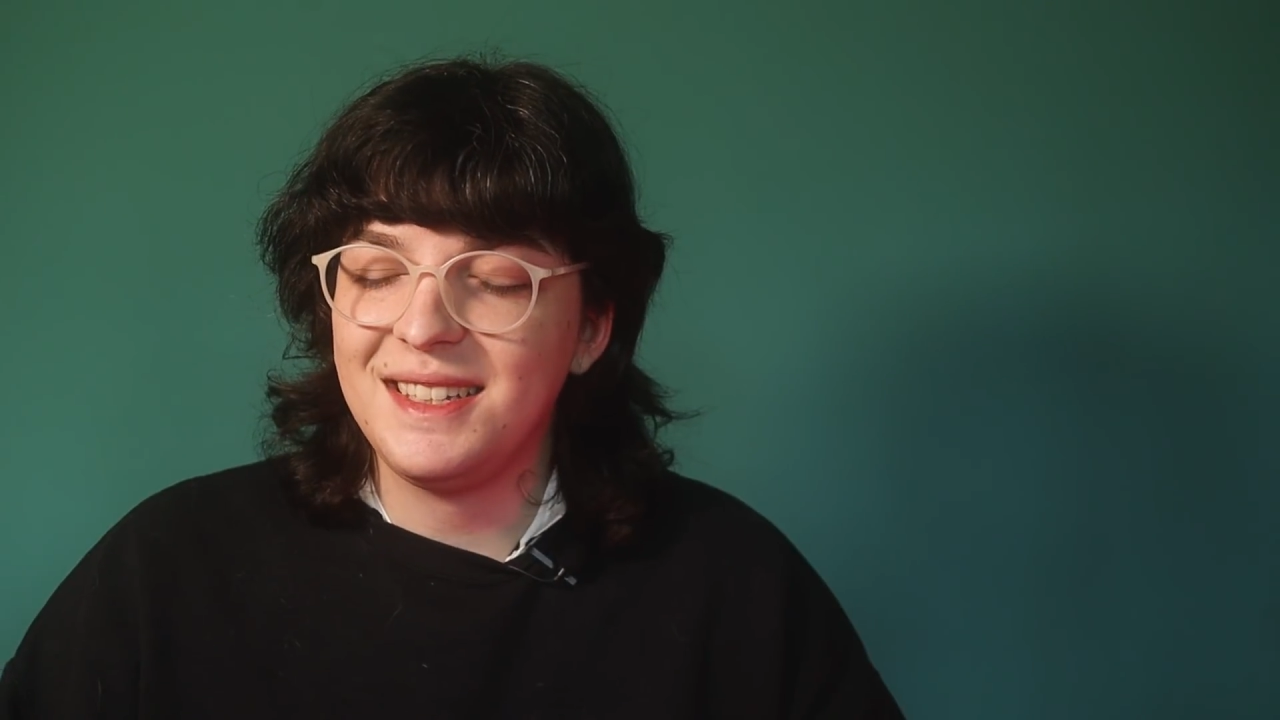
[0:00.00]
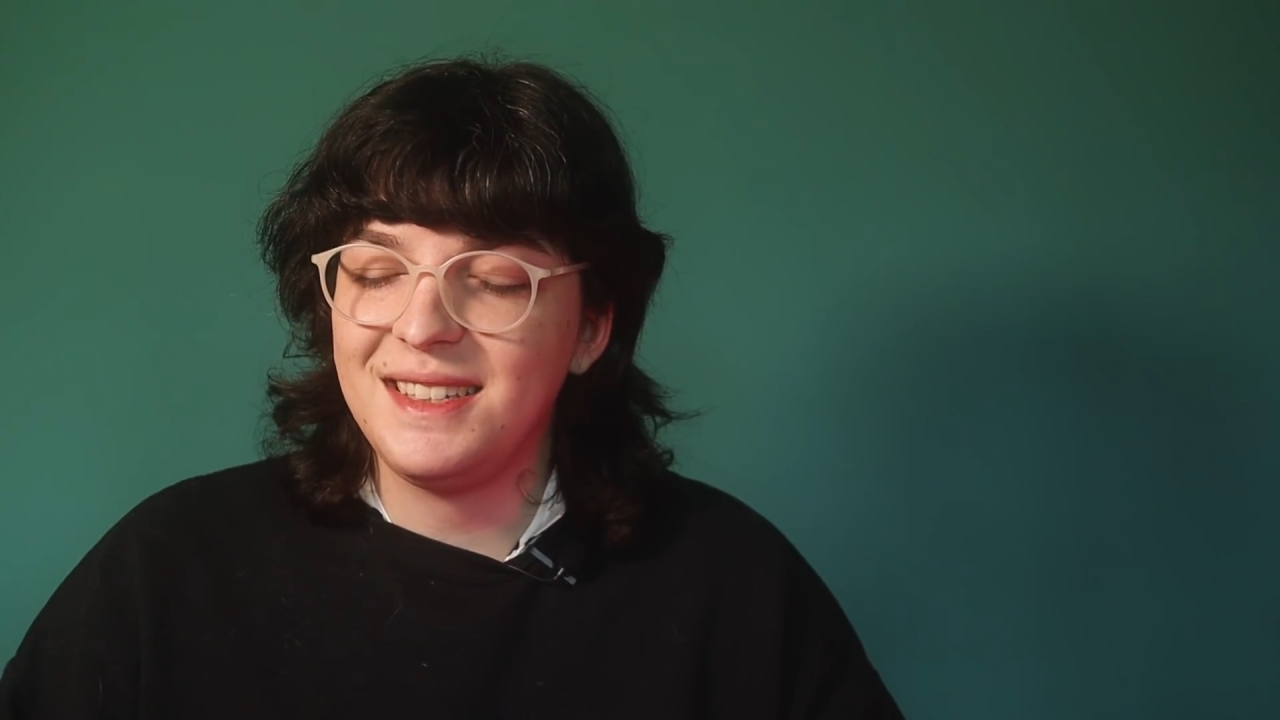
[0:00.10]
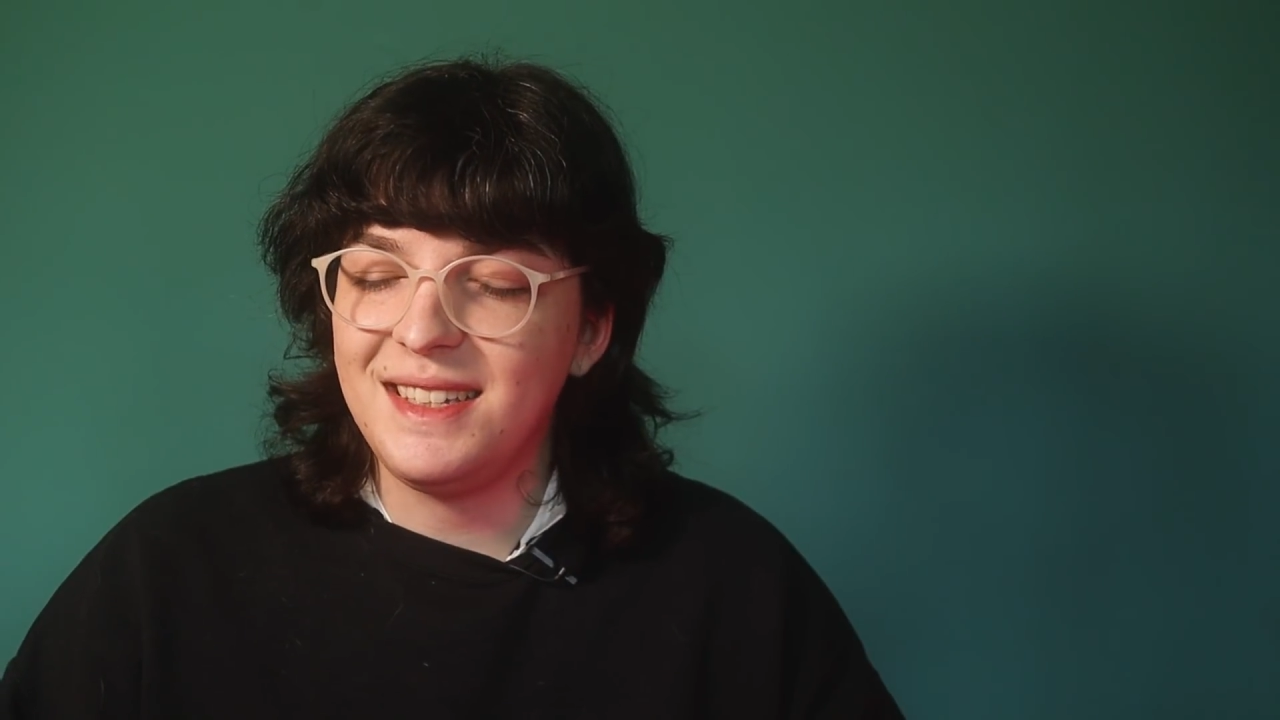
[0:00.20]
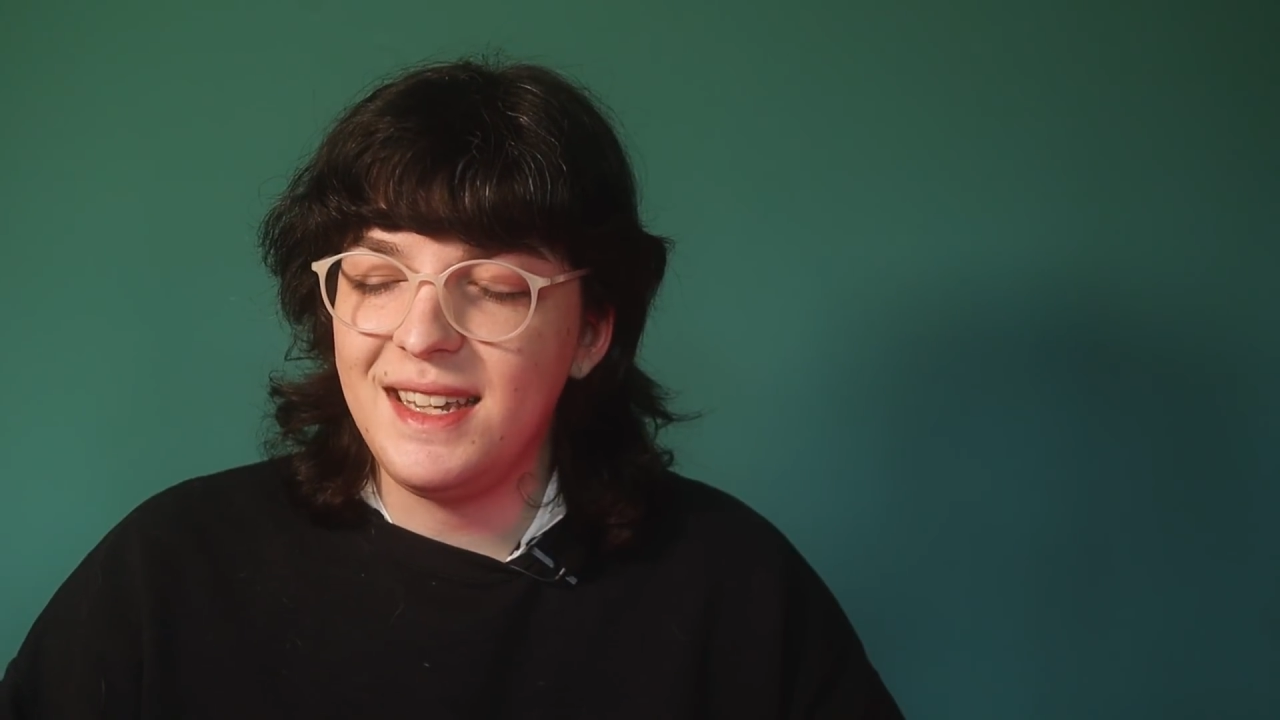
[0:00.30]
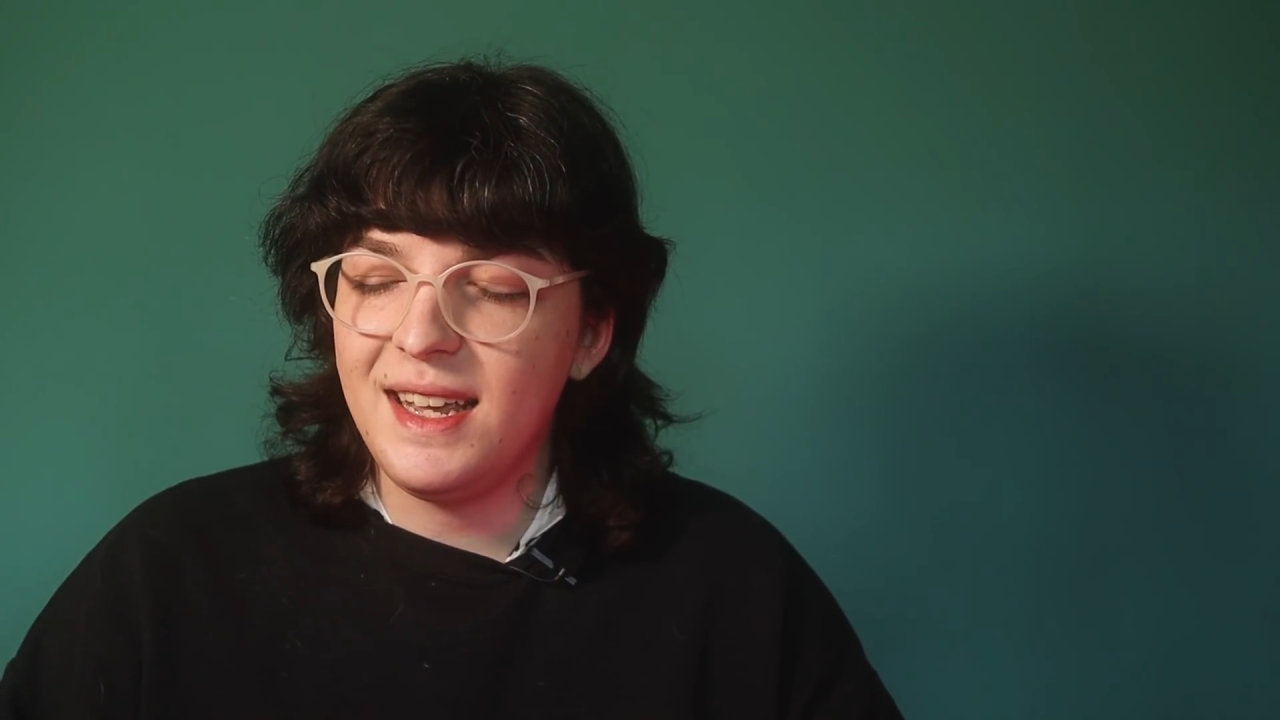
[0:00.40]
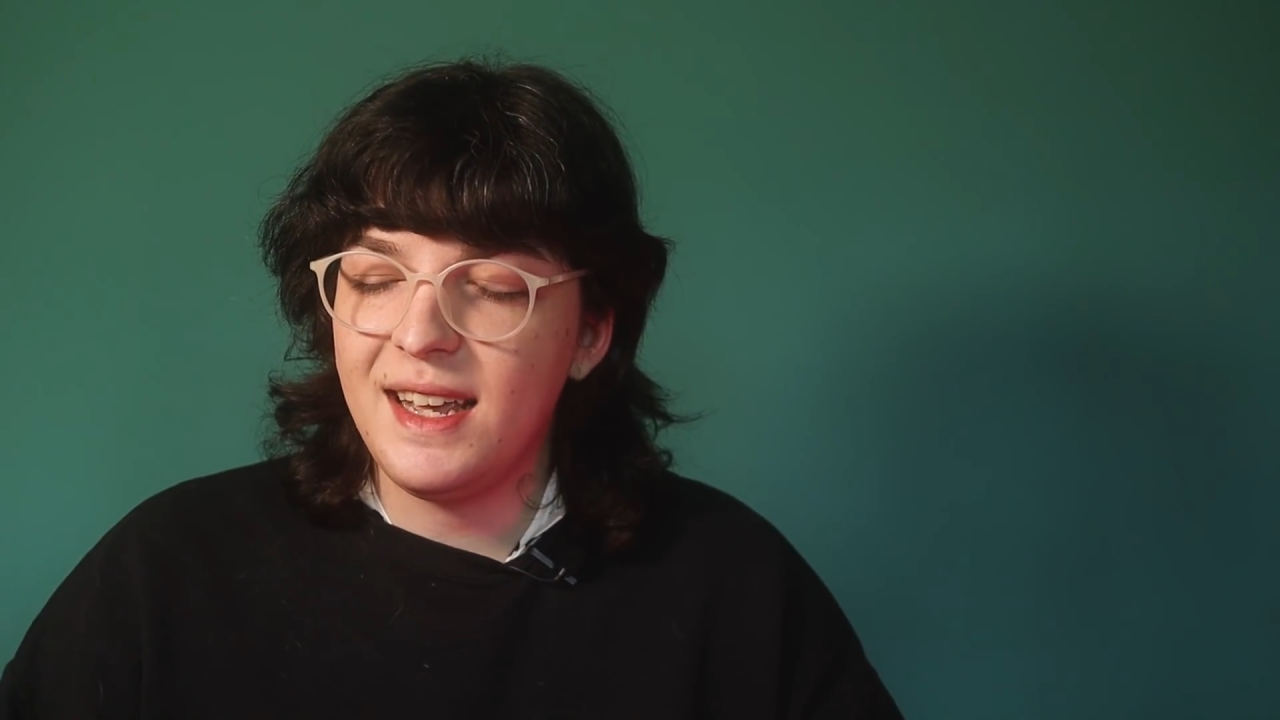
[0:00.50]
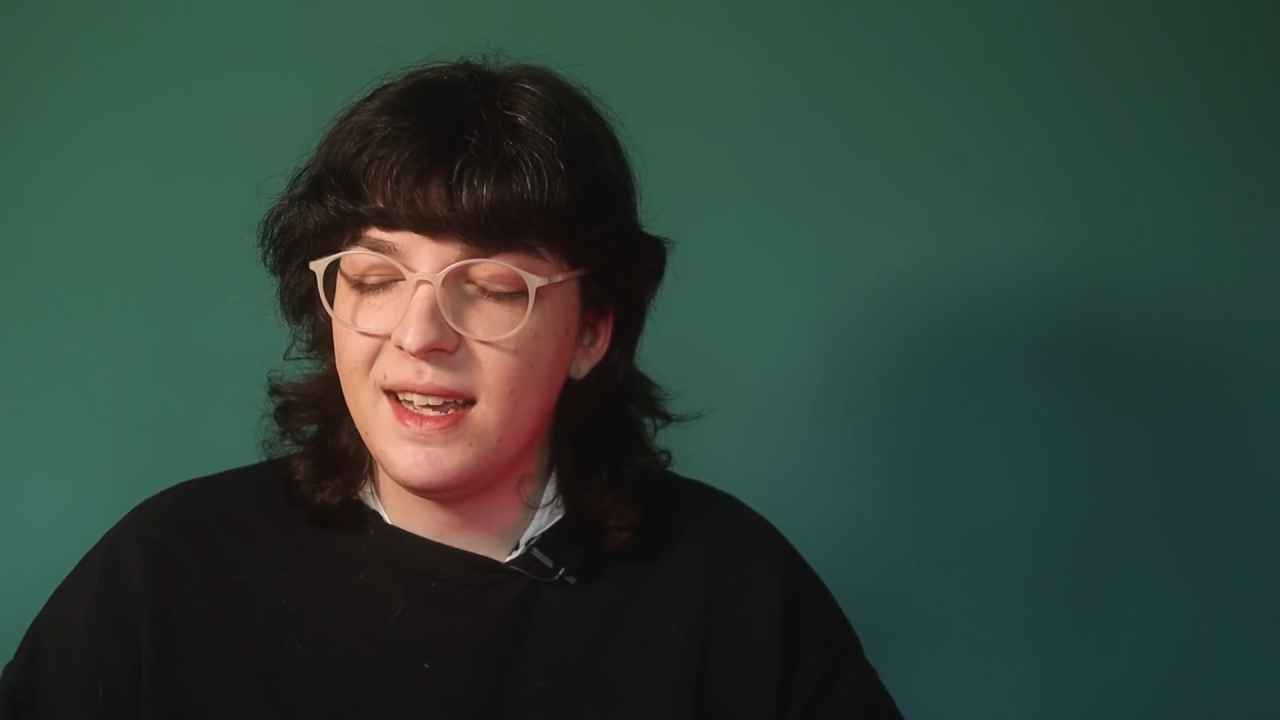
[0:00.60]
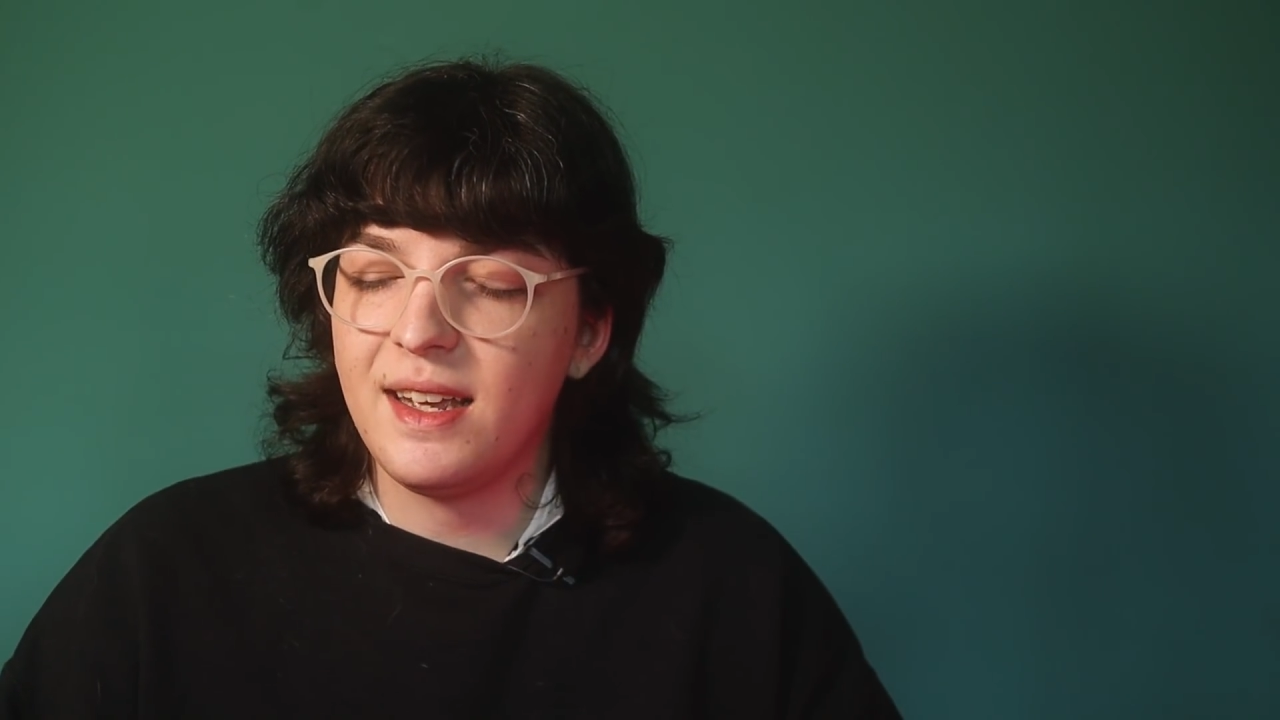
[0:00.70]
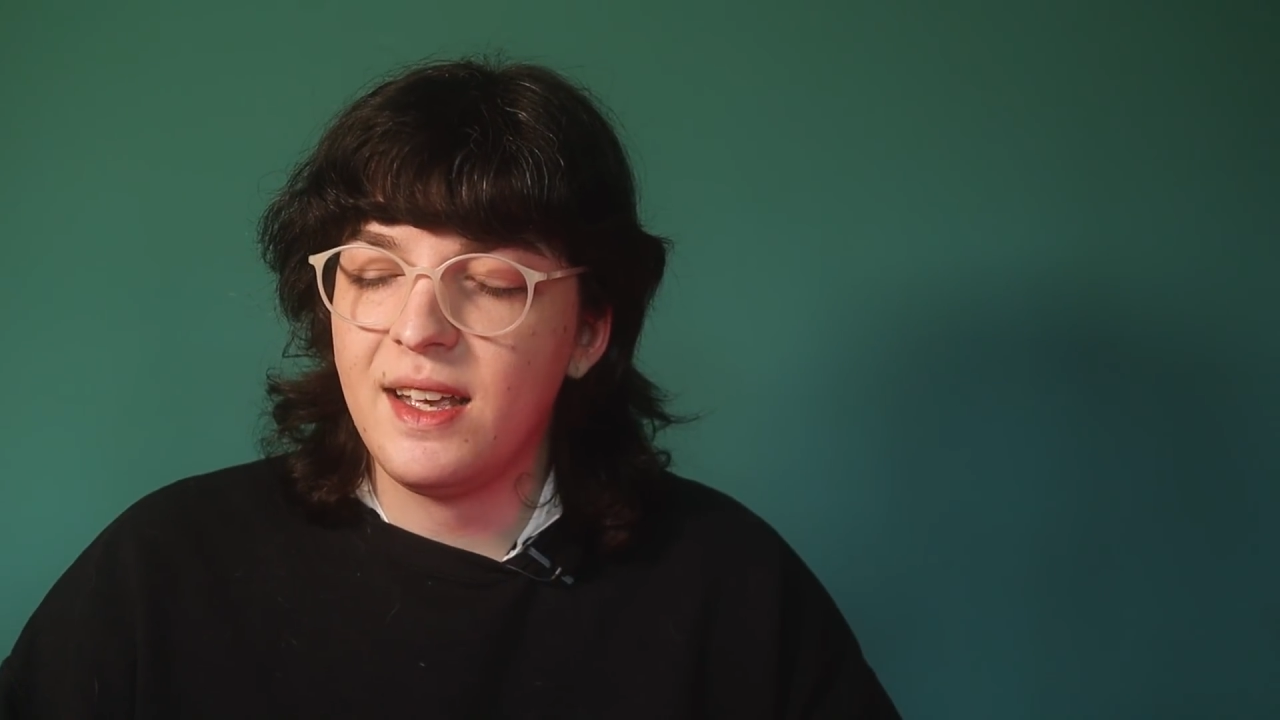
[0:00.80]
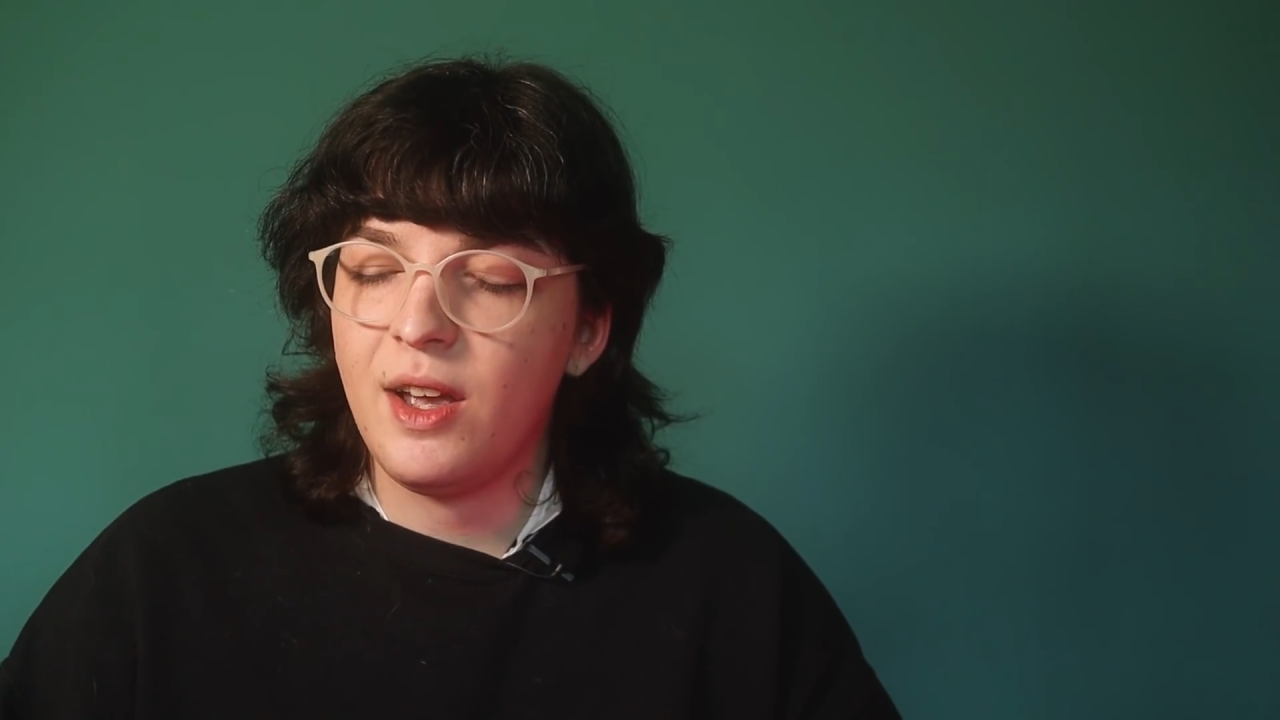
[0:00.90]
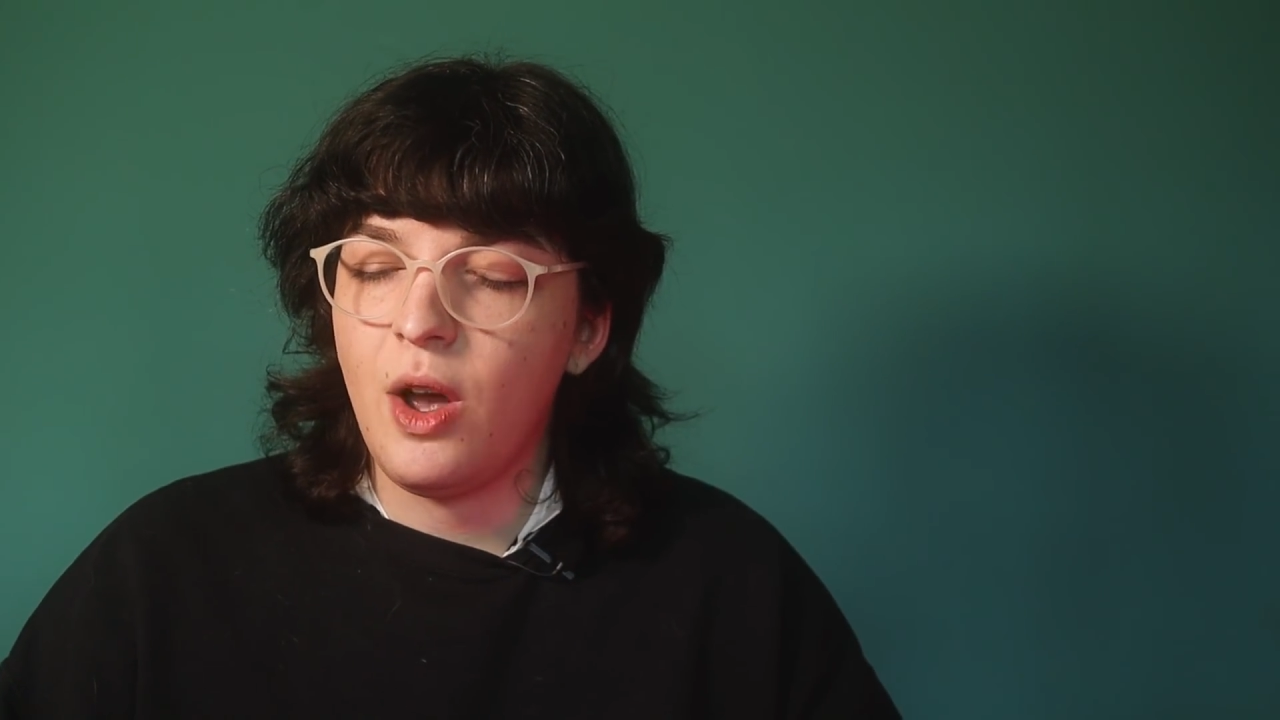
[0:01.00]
seeing